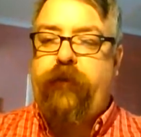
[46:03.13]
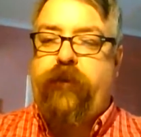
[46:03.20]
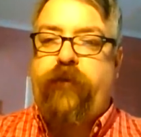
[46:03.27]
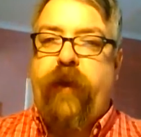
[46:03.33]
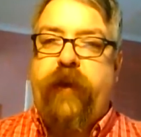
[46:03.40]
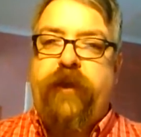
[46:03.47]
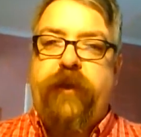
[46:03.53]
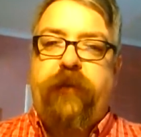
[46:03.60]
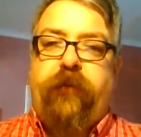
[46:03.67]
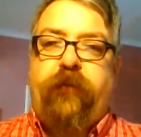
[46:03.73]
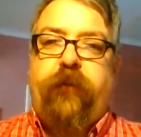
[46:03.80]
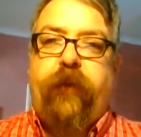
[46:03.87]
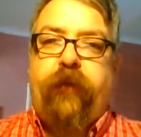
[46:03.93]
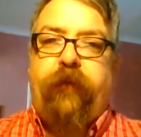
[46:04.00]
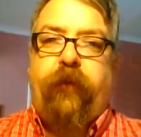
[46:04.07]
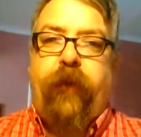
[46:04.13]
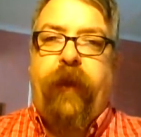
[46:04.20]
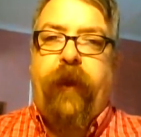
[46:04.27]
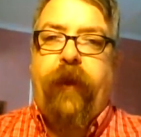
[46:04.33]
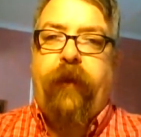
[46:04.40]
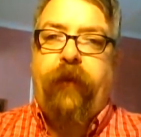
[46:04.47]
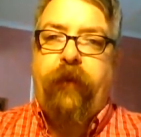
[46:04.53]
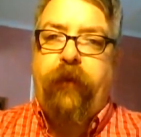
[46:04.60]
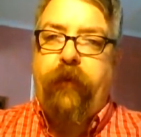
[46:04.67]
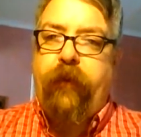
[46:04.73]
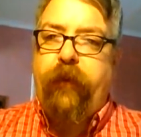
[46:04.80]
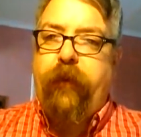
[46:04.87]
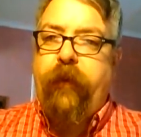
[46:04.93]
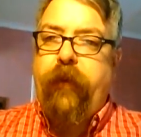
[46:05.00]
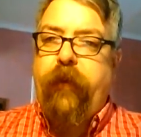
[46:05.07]
stretches of land.
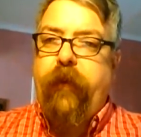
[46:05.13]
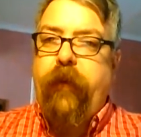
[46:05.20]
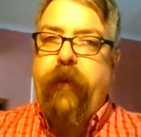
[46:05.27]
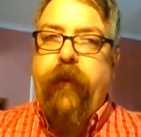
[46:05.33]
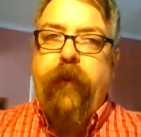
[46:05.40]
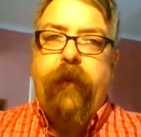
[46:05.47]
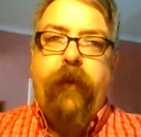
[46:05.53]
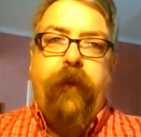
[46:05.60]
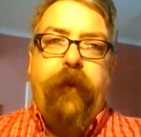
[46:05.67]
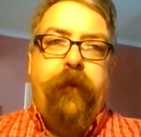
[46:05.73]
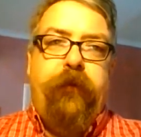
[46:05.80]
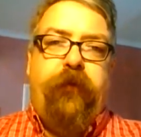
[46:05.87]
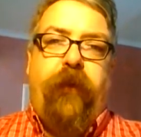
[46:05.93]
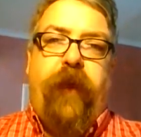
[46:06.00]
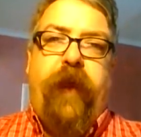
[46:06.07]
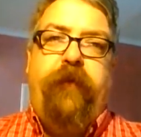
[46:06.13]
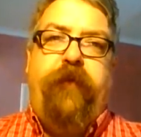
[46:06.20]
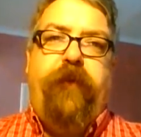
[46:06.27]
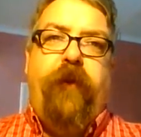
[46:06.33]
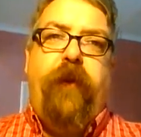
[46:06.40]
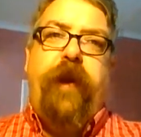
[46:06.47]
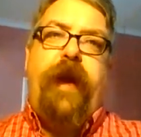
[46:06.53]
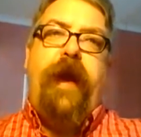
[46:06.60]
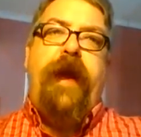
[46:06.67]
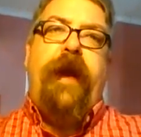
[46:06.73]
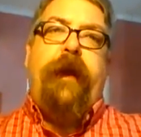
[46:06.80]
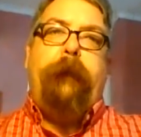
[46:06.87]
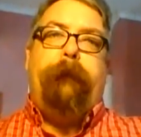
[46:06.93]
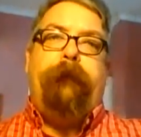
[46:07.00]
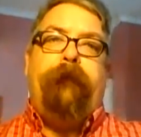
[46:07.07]
Slide
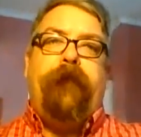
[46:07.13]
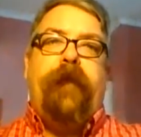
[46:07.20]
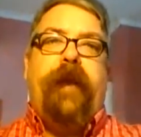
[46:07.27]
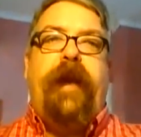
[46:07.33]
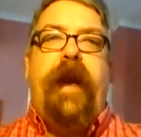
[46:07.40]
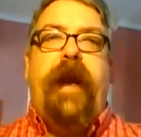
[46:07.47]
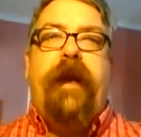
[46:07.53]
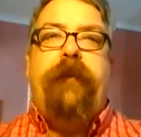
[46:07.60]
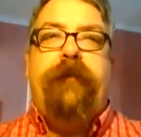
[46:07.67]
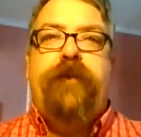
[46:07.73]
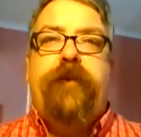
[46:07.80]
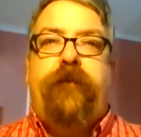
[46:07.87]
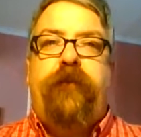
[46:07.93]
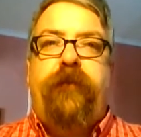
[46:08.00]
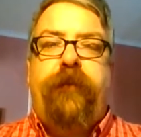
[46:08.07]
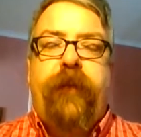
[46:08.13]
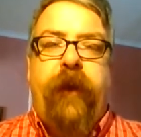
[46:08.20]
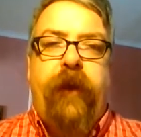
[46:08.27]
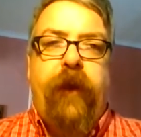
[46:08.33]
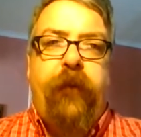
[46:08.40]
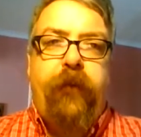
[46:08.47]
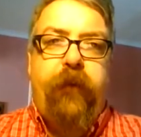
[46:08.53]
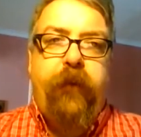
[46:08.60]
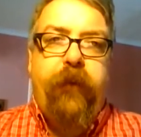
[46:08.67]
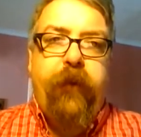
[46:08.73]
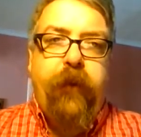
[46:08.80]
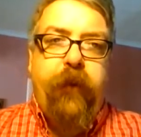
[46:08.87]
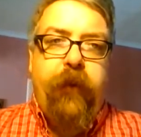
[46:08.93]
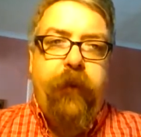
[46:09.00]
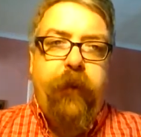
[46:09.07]
38. Again, just another
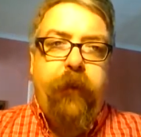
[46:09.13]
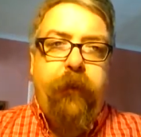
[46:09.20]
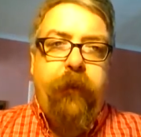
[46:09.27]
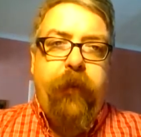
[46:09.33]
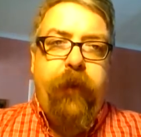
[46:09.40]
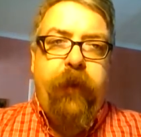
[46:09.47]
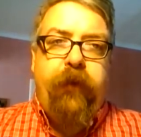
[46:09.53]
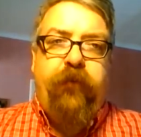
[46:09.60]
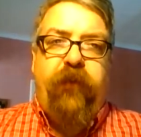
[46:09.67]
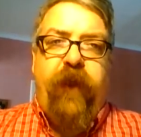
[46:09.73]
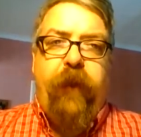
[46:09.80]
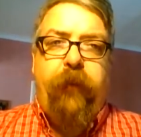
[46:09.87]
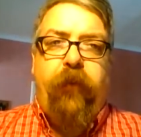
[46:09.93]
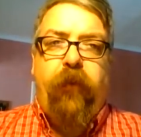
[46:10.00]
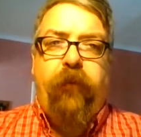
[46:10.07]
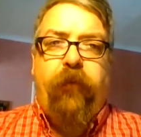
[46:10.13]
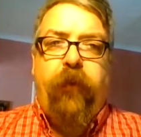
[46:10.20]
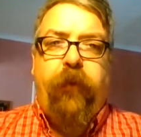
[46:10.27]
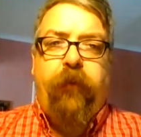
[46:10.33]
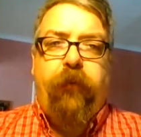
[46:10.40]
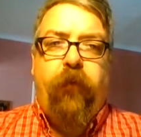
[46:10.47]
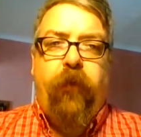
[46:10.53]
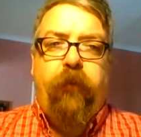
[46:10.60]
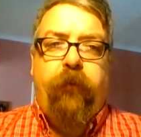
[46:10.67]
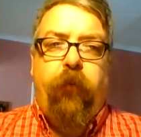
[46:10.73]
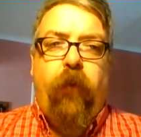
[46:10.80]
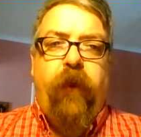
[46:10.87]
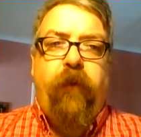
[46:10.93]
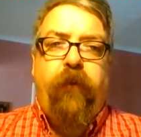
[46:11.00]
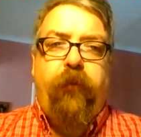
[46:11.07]
example of
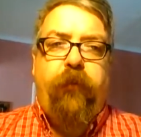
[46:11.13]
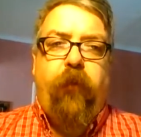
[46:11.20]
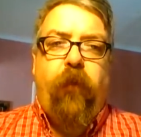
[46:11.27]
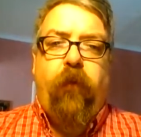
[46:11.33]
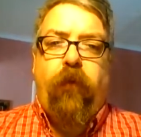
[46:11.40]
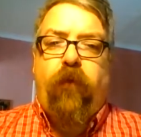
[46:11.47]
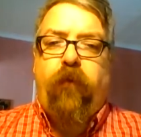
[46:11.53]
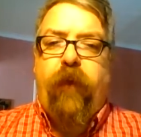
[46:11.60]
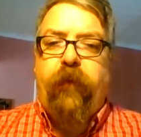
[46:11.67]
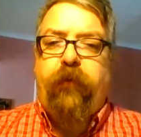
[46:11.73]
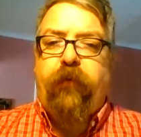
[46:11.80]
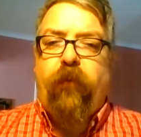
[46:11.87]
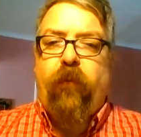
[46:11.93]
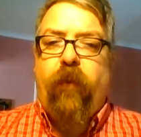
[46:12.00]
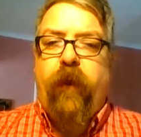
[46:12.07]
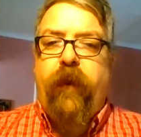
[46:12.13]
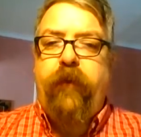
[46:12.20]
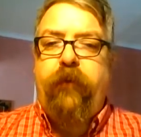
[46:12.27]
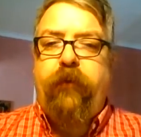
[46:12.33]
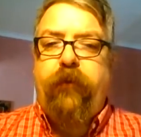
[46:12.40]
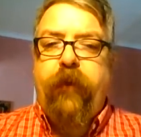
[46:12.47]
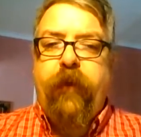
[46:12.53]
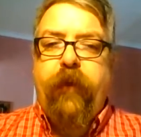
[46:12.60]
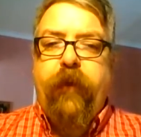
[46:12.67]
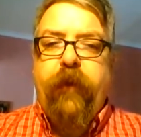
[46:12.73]
where the Fertile Crescent was.